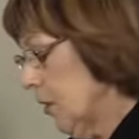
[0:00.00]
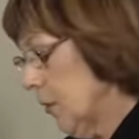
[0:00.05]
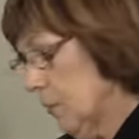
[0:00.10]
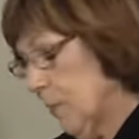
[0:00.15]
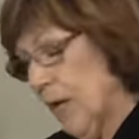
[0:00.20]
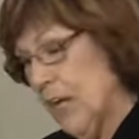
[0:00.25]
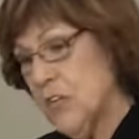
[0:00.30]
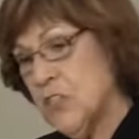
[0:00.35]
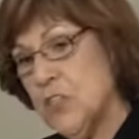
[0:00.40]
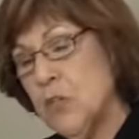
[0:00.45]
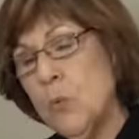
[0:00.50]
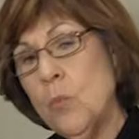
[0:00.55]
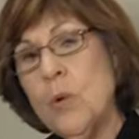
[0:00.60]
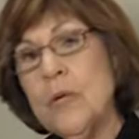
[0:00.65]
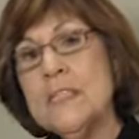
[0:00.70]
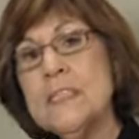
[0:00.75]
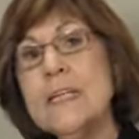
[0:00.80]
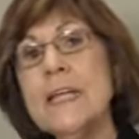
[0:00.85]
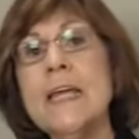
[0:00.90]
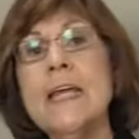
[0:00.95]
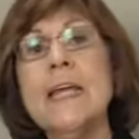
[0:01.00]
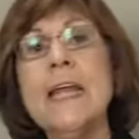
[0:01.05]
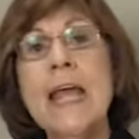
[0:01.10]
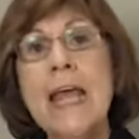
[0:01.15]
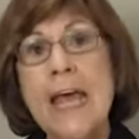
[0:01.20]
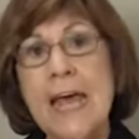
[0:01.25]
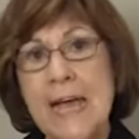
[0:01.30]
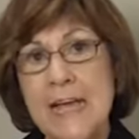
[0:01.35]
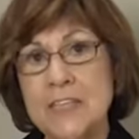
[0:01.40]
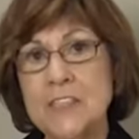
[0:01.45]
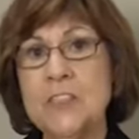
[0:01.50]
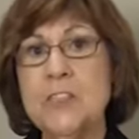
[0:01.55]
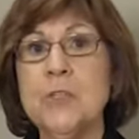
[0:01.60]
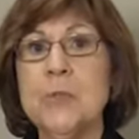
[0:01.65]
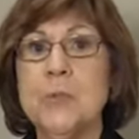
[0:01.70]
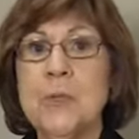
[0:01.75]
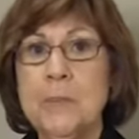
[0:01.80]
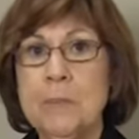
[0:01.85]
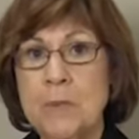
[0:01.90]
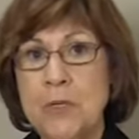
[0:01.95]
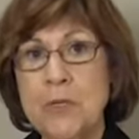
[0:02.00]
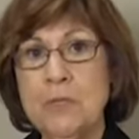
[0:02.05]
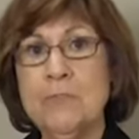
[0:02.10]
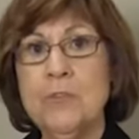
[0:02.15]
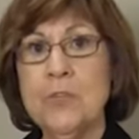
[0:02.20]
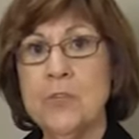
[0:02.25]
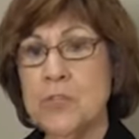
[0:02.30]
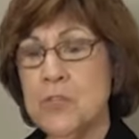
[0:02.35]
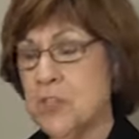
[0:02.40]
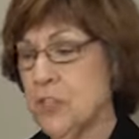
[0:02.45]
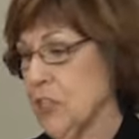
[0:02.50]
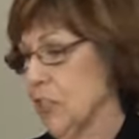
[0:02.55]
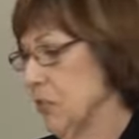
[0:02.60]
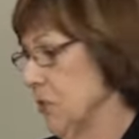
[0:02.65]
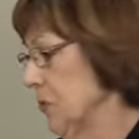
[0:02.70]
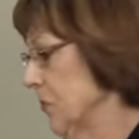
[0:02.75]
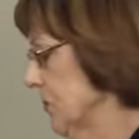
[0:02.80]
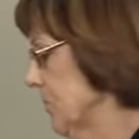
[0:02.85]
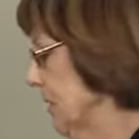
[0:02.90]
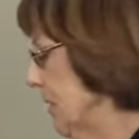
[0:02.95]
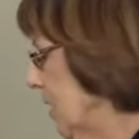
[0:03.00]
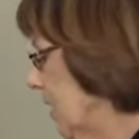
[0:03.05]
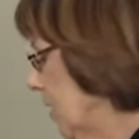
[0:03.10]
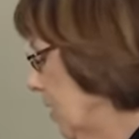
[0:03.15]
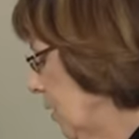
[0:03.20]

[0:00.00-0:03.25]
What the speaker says: Your patient, once again, has to remove their shoes.